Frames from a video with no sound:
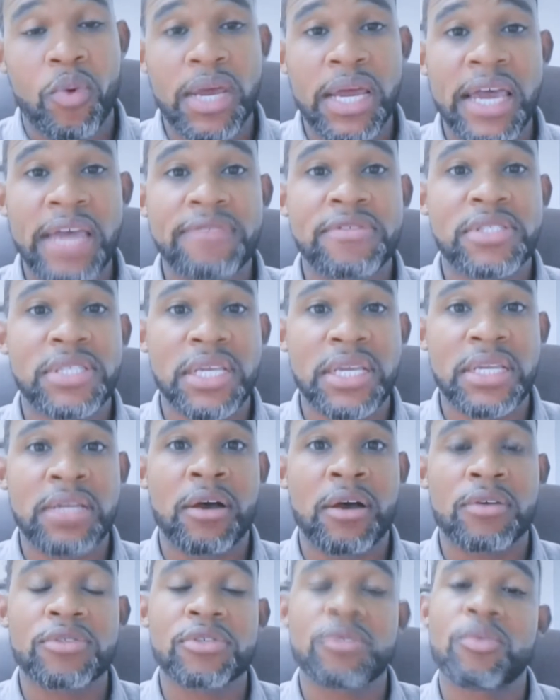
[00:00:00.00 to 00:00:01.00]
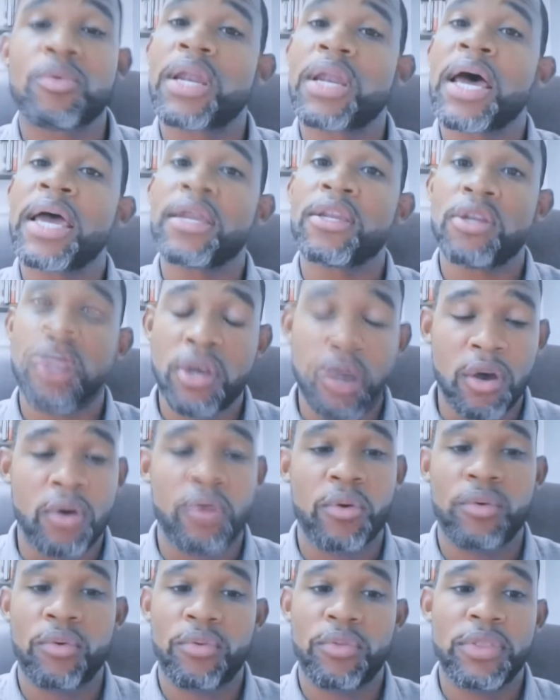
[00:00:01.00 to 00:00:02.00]
what I've seen and also what I
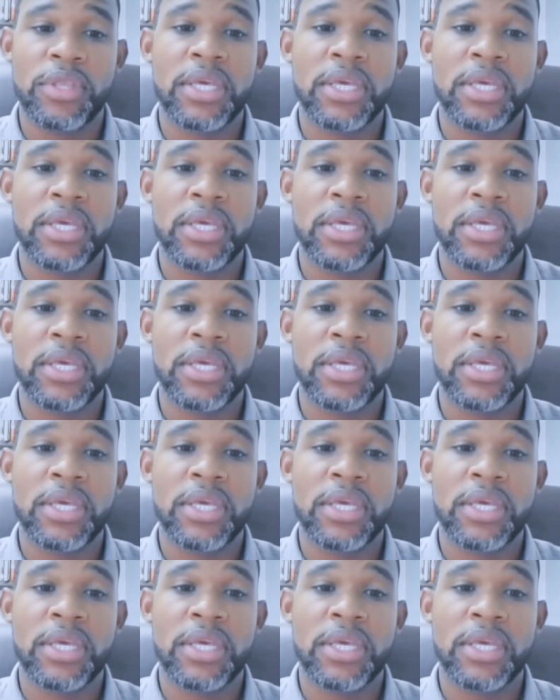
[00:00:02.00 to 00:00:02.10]
know,